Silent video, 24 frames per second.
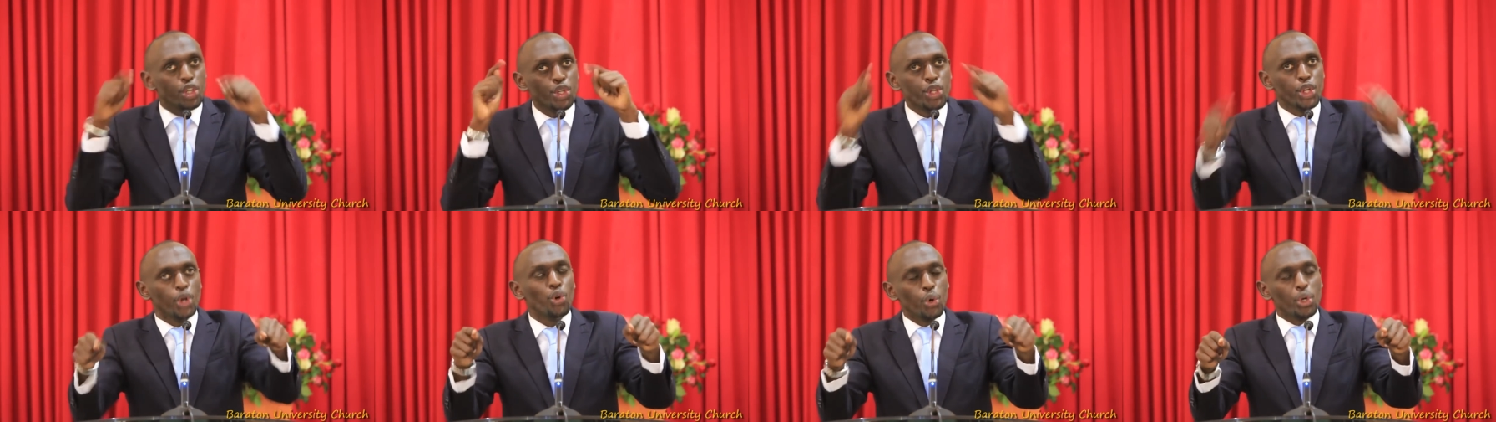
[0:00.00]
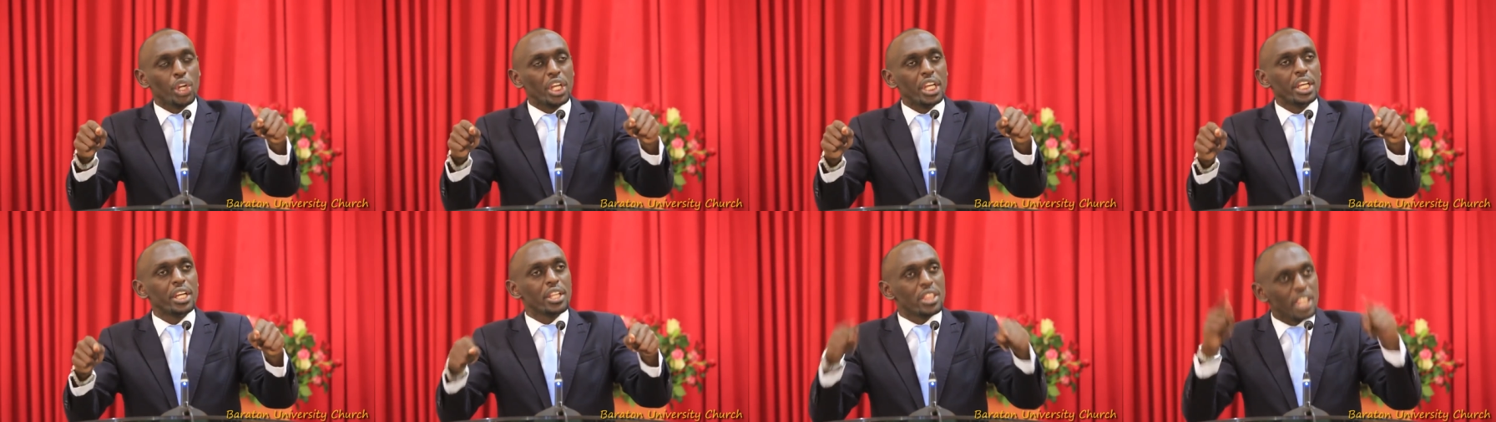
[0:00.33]

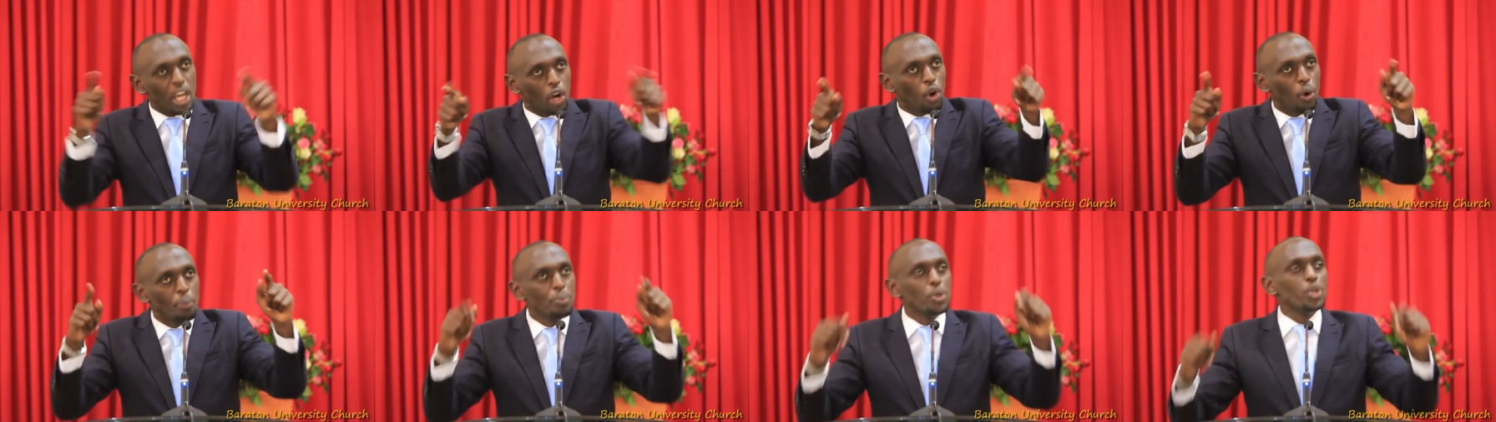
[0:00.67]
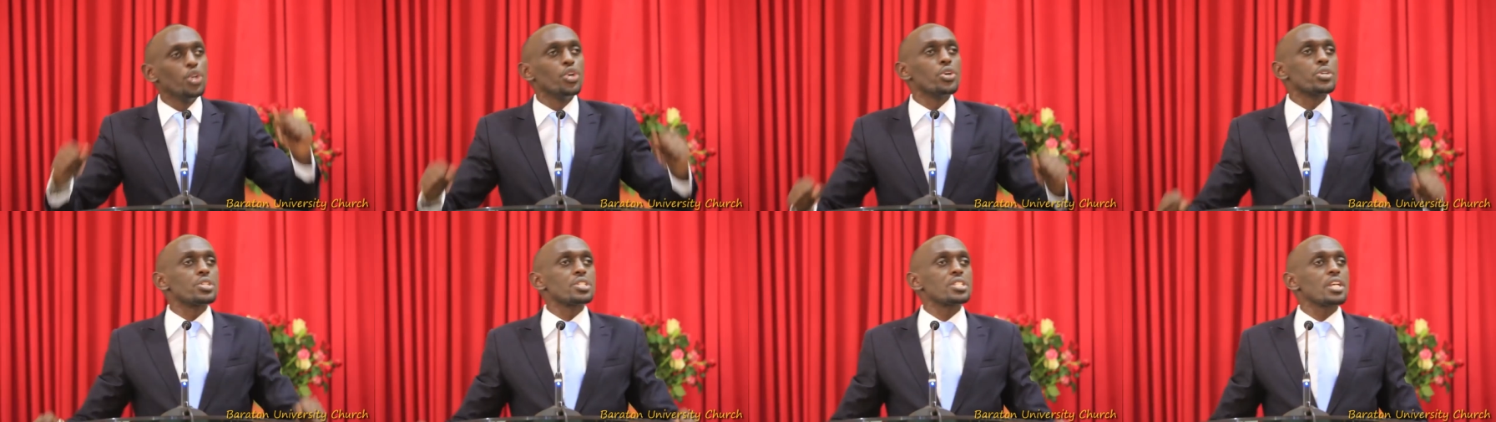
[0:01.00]
during the
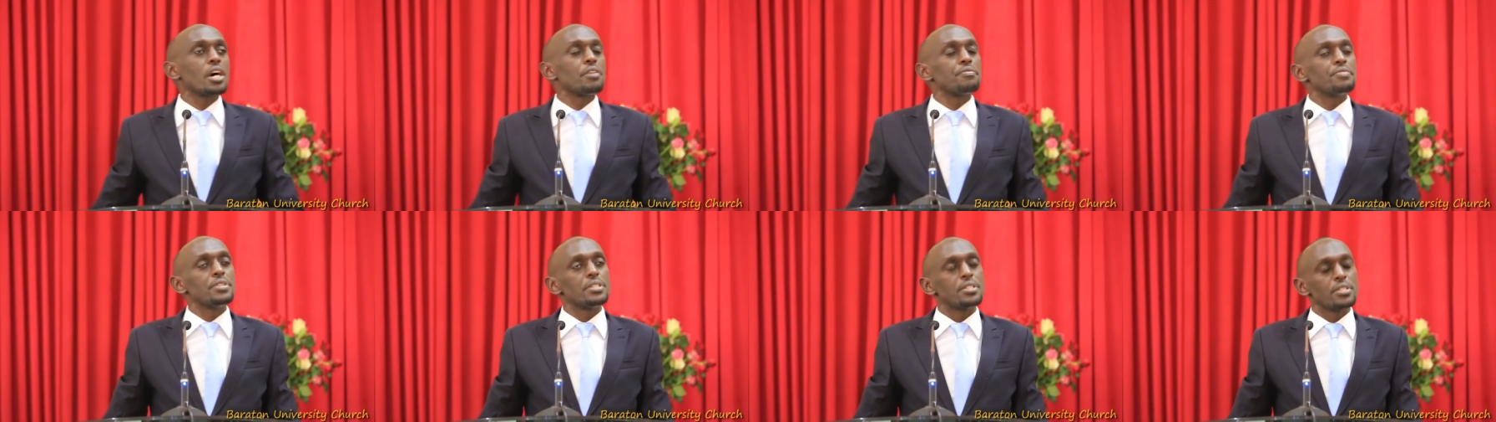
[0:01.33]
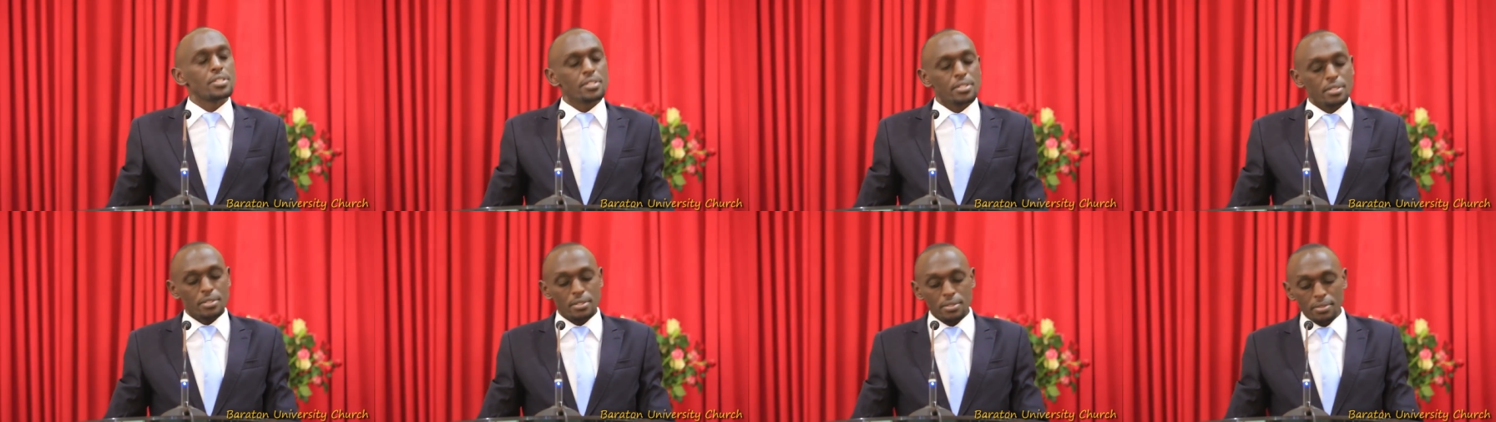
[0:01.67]
communion
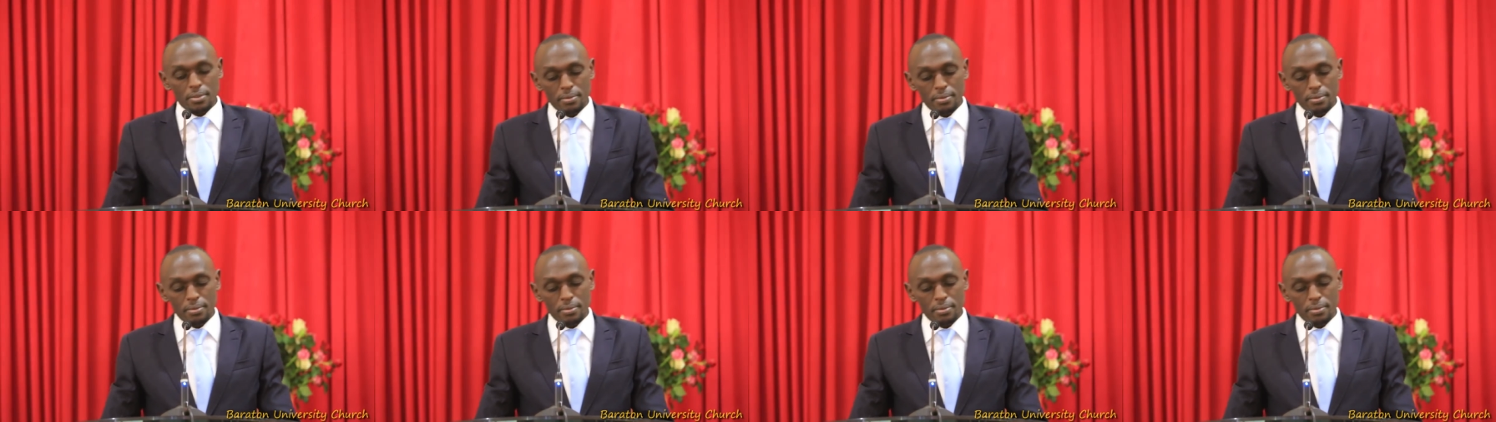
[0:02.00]
service.